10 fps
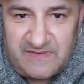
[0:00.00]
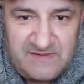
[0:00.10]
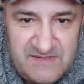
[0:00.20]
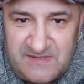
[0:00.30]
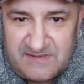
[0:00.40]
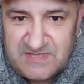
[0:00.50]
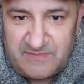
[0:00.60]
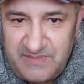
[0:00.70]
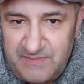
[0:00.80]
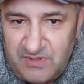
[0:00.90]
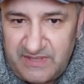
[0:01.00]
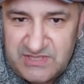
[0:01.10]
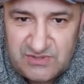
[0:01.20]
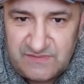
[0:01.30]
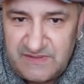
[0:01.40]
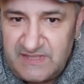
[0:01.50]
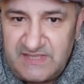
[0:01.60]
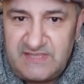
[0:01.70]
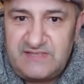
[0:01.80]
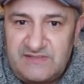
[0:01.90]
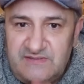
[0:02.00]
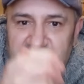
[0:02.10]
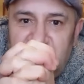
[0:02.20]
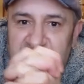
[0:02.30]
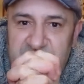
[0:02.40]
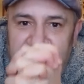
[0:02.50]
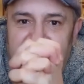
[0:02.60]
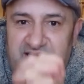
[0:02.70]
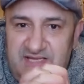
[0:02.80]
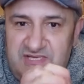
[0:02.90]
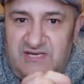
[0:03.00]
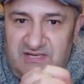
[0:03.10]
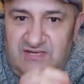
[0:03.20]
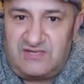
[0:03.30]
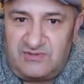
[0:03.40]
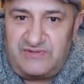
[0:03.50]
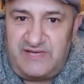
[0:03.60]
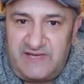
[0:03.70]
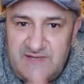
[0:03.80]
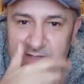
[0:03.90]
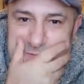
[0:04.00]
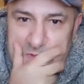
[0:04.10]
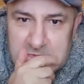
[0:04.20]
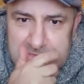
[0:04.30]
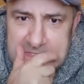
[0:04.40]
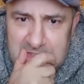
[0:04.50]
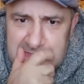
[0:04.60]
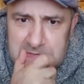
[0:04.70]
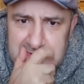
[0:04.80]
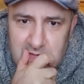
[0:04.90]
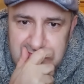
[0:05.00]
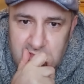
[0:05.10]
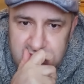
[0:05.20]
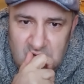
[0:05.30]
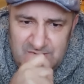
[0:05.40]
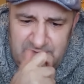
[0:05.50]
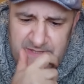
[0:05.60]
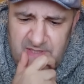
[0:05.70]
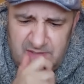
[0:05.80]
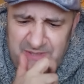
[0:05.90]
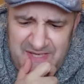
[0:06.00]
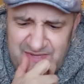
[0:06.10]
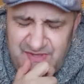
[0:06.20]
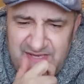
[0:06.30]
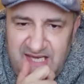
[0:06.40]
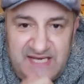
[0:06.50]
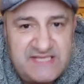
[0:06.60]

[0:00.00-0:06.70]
you know, some people, they sort of grasp their hands a lot, or they're, you know, when they're thinking.